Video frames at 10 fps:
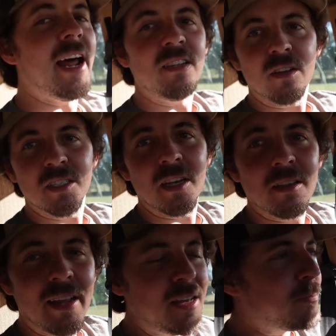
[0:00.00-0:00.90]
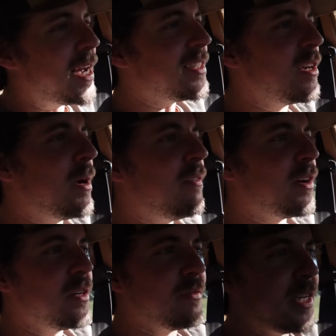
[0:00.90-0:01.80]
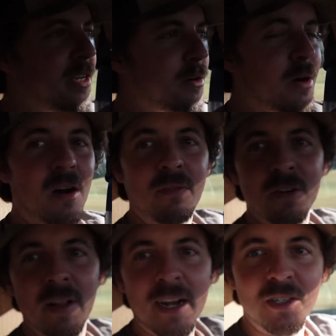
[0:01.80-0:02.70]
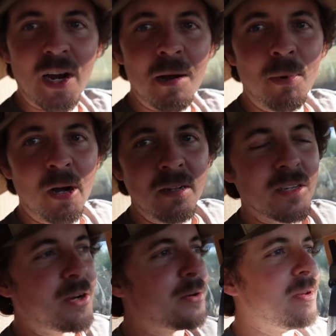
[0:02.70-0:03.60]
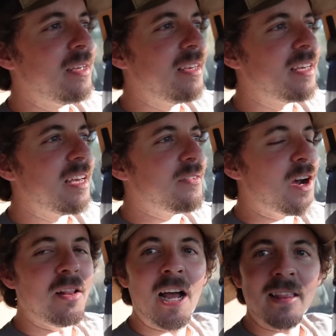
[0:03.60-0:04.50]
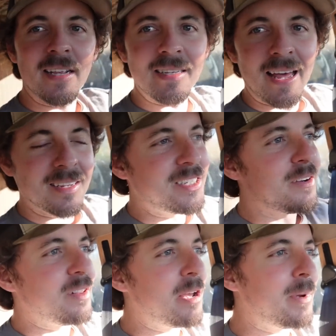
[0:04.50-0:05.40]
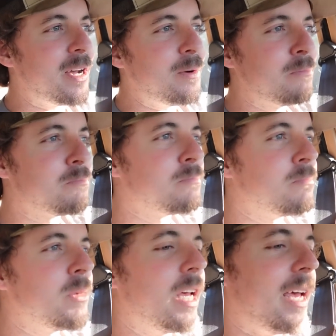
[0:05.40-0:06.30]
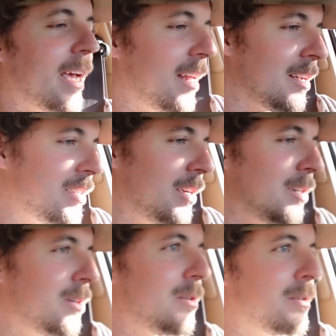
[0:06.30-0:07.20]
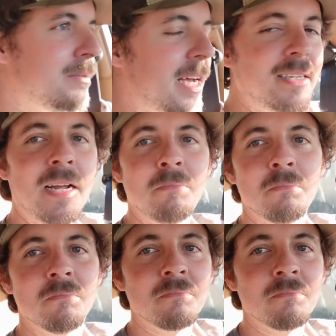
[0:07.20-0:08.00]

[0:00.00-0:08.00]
that's basically my first video off of like a tripod, so if y'all like that kind of stuff, let me know. And until next time,